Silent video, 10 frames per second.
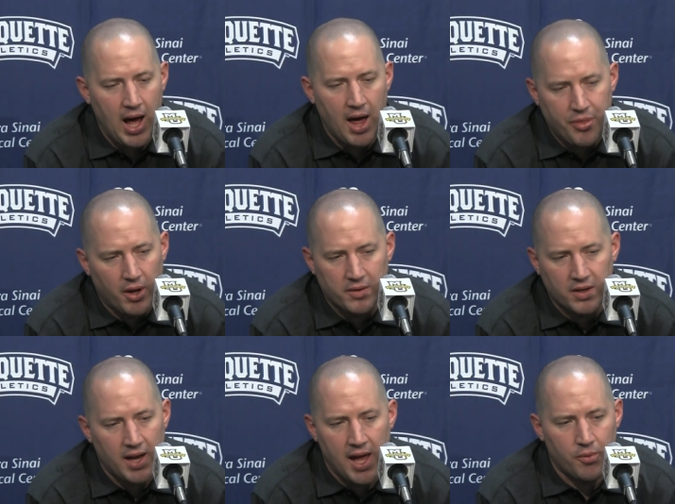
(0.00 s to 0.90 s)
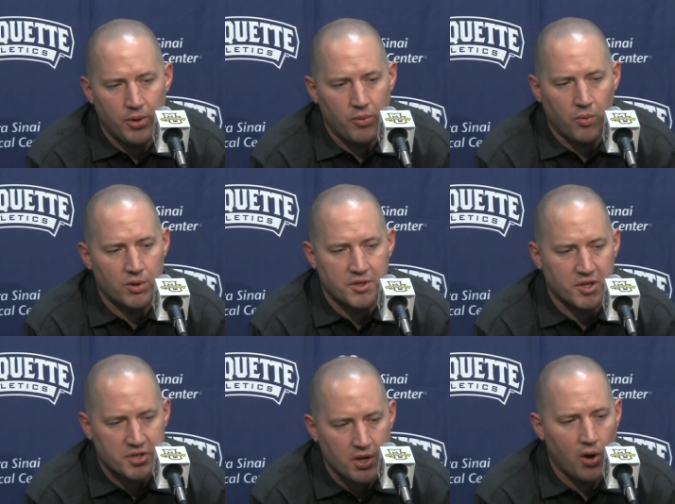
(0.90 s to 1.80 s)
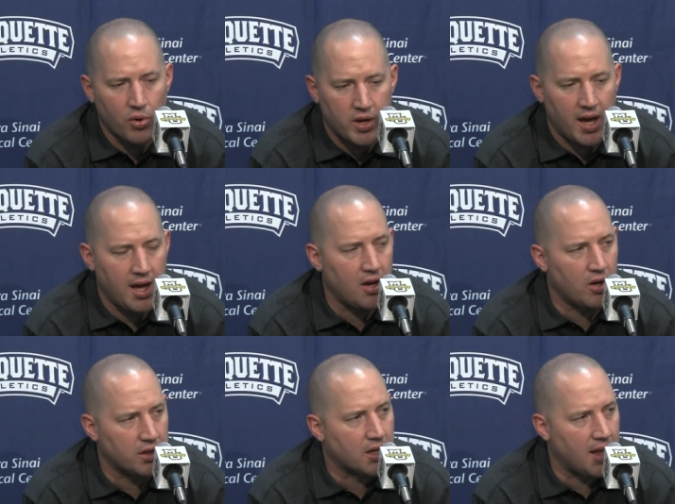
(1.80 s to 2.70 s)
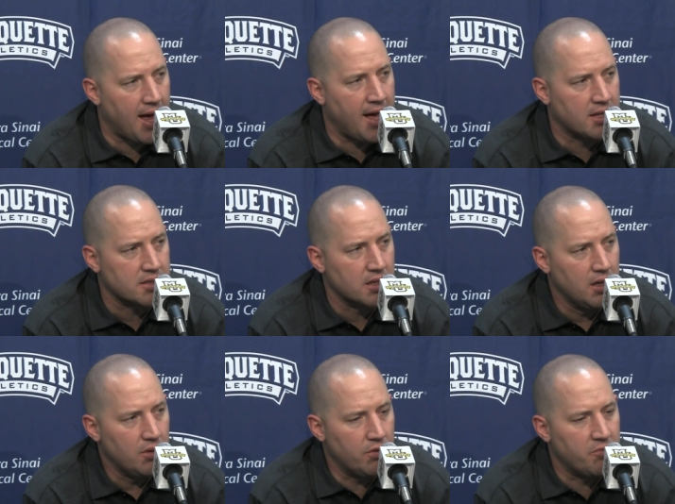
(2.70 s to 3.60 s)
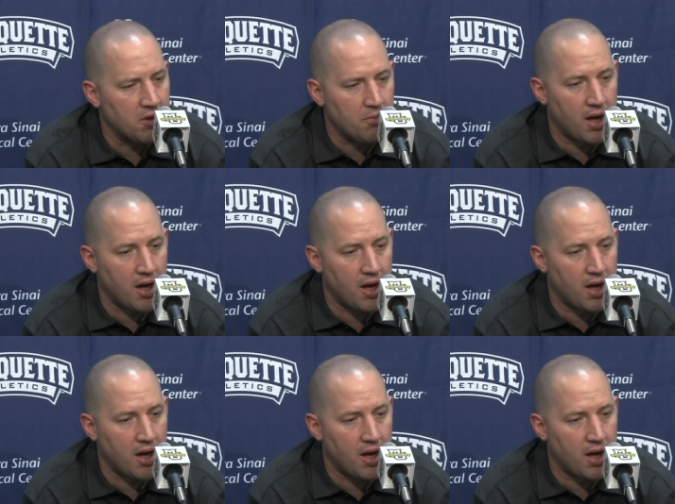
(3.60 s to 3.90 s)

I thought tonight we were just okay on the glass. We've been